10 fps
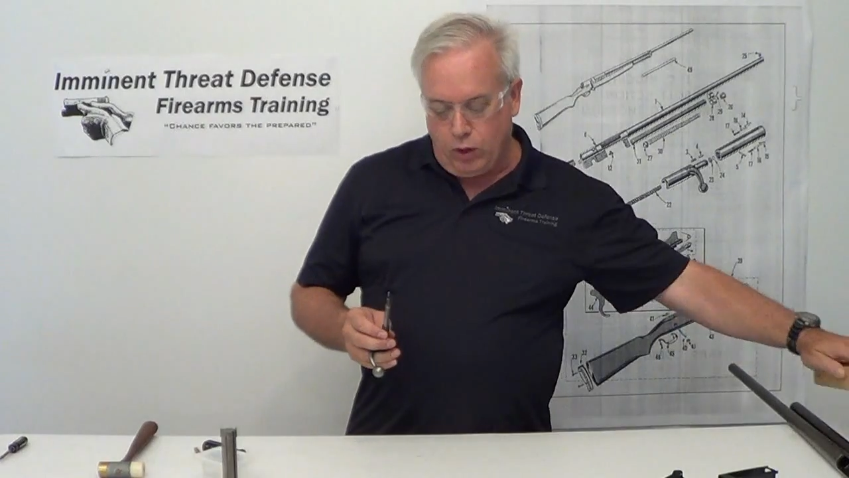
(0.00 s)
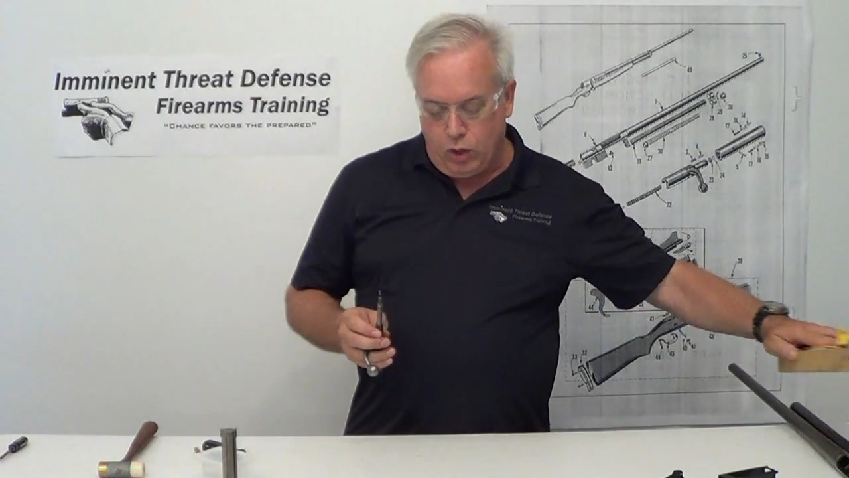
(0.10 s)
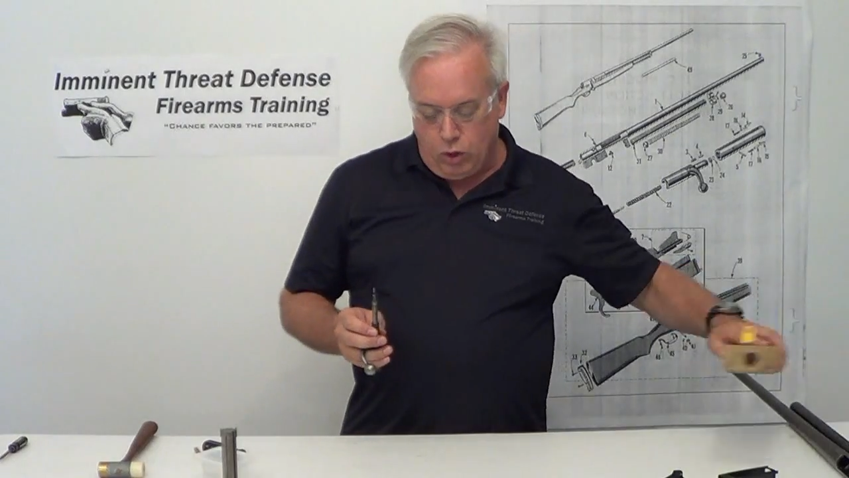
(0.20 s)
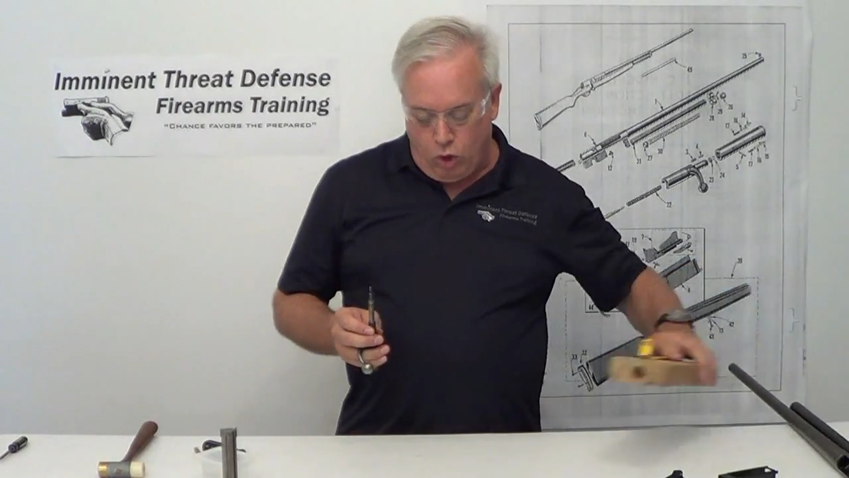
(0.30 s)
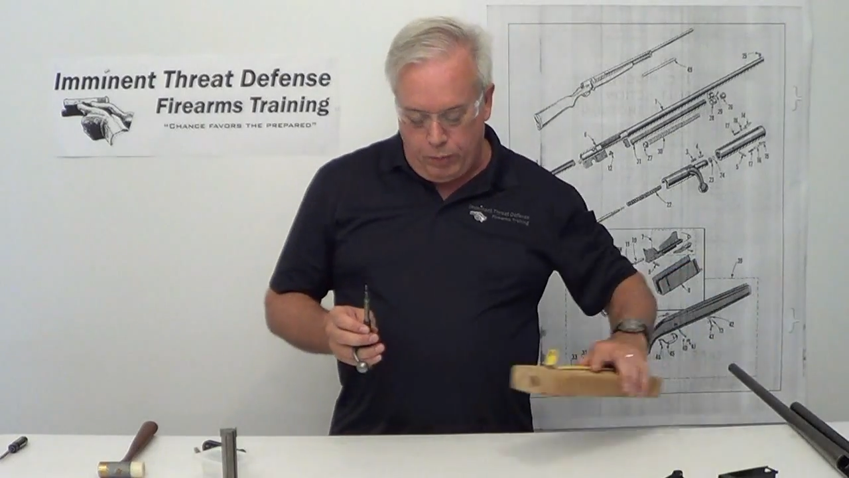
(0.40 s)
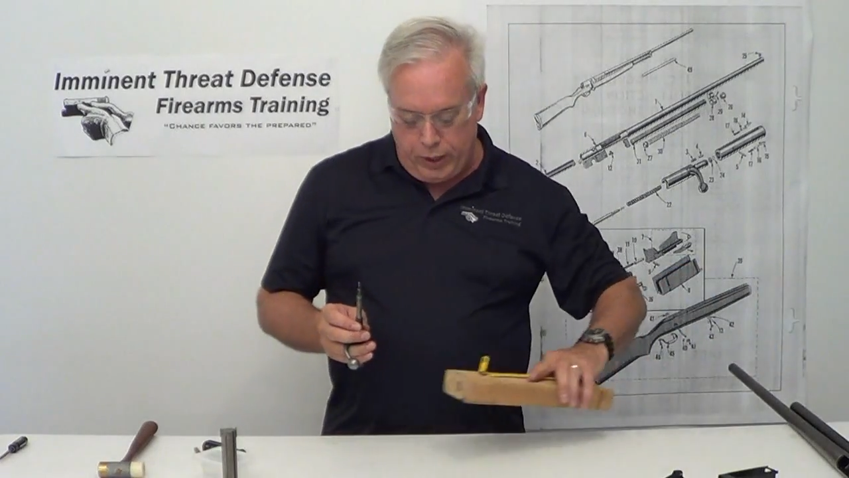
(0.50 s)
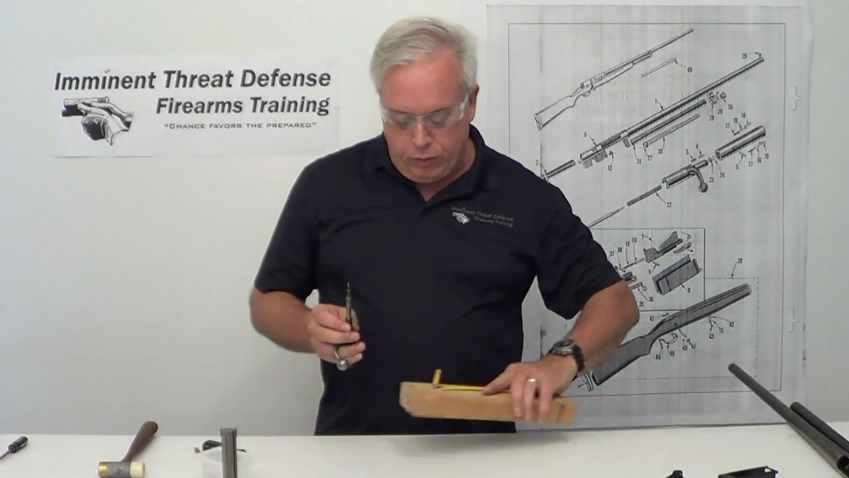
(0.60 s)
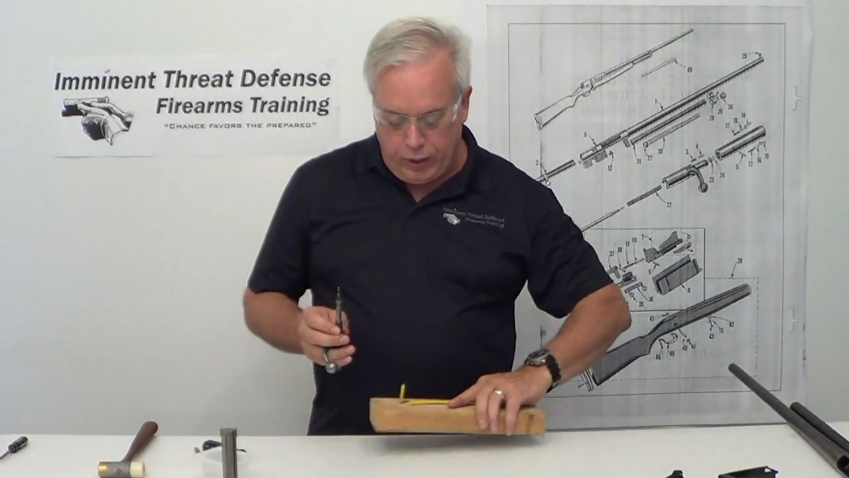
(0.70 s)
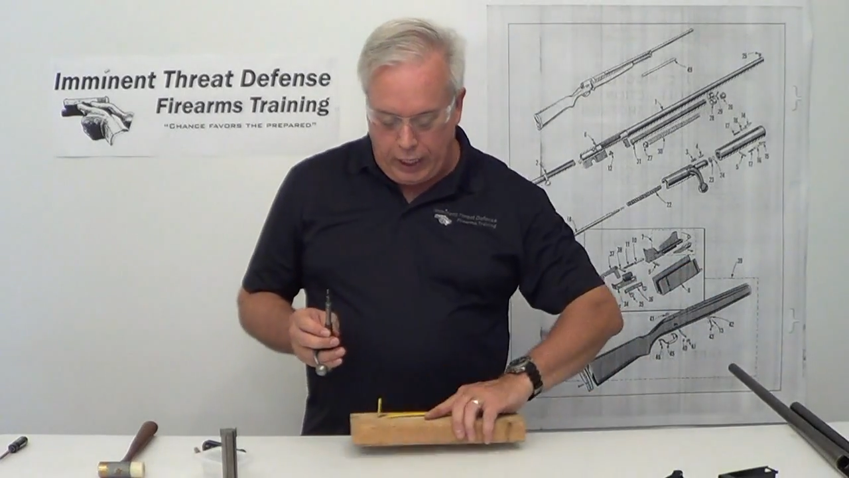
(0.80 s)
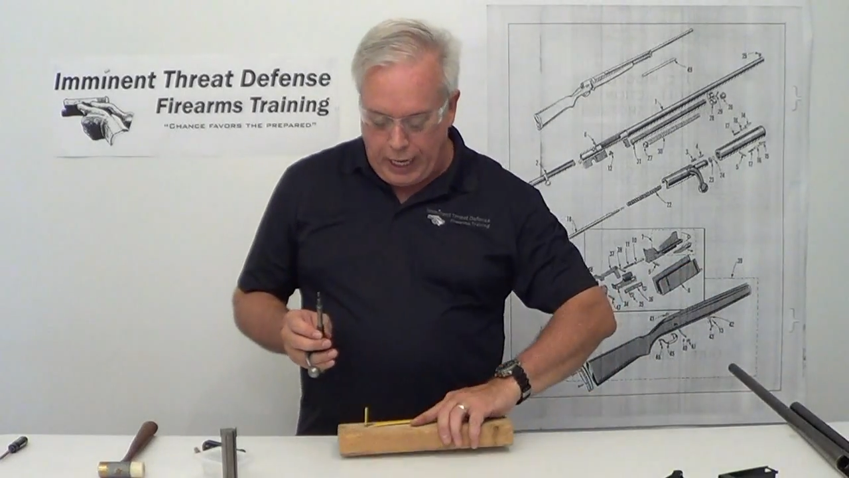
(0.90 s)
a little homemade
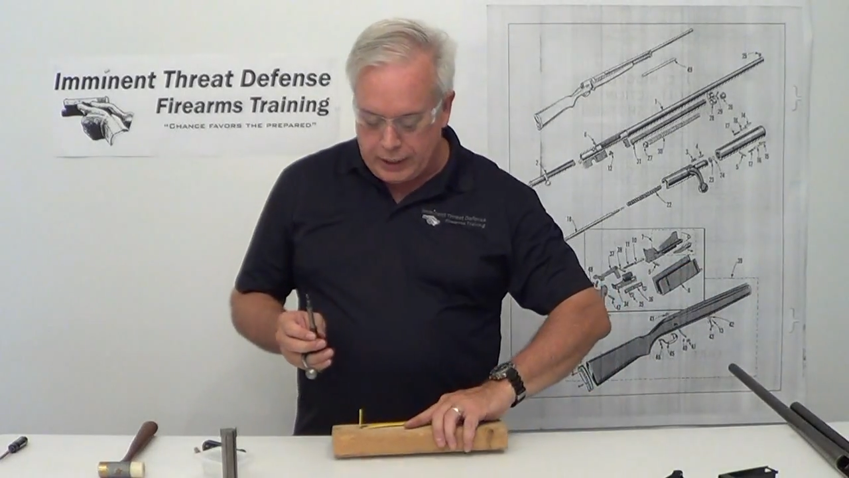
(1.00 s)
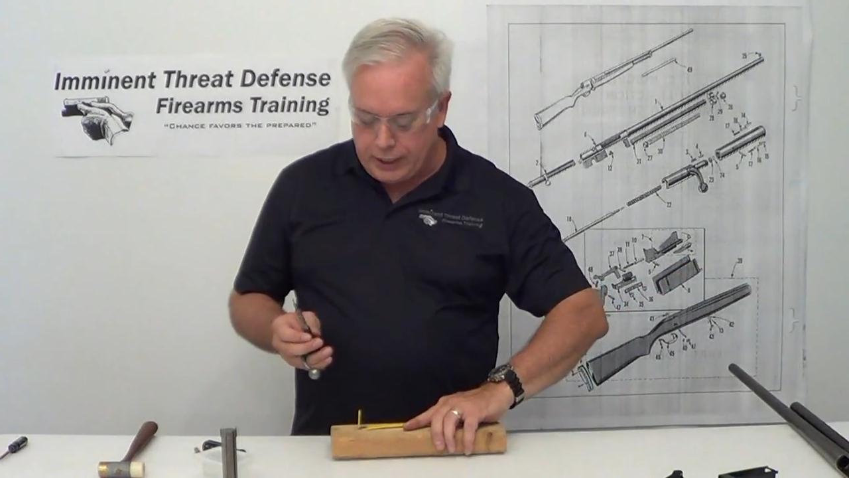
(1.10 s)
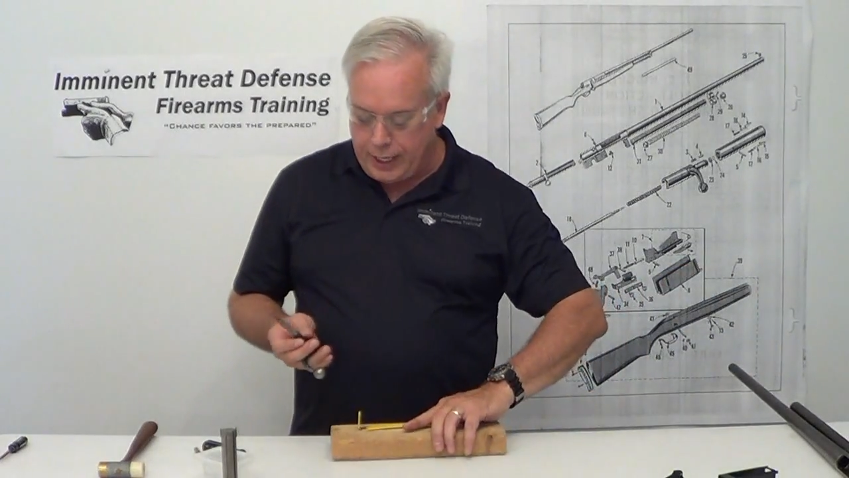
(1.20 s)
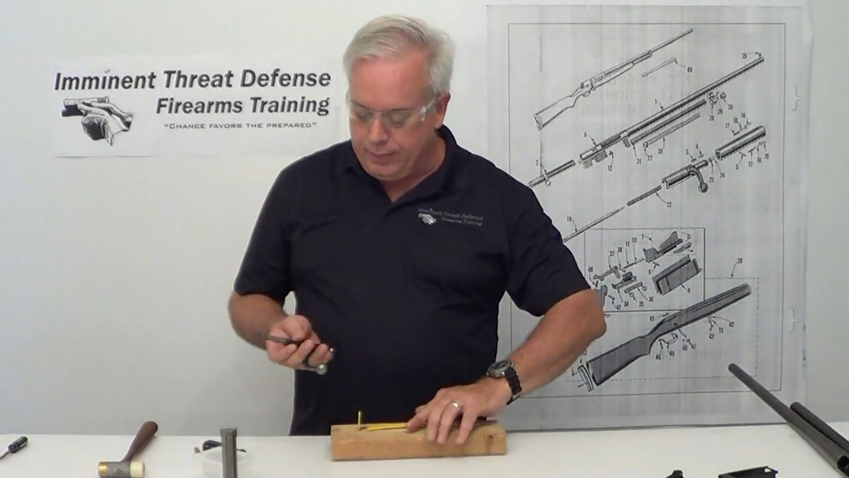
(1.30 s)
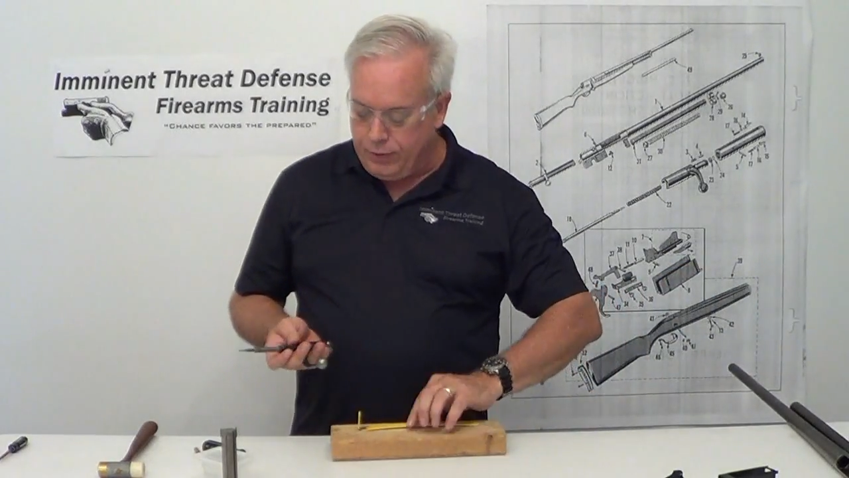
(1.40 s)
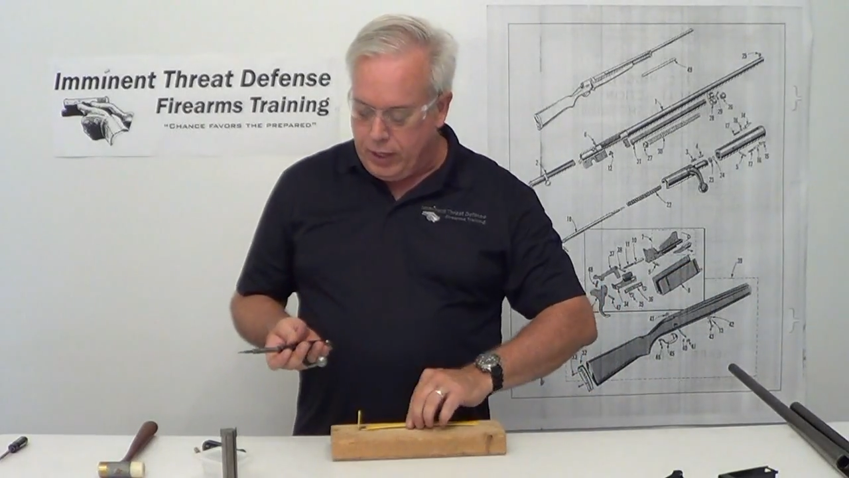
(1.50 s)
rig last night